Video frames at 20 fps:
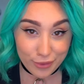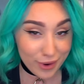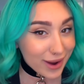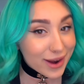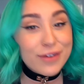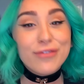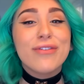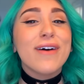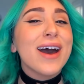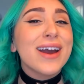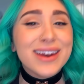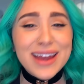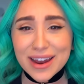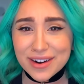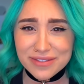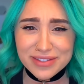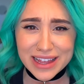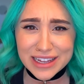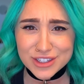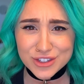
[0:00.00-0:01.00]
we're gonna find
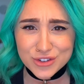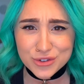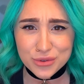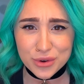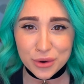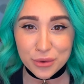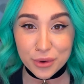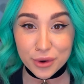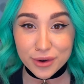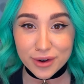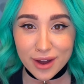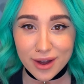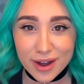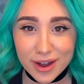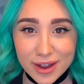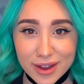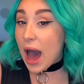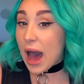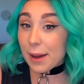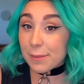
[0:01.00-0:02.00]
out if that's true or
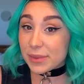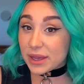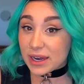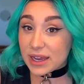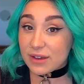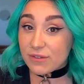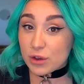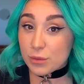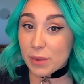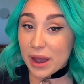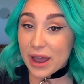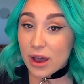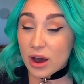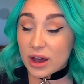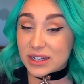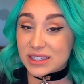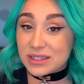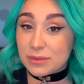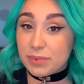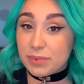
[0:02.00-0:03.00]
not. I'm gonna give you my honest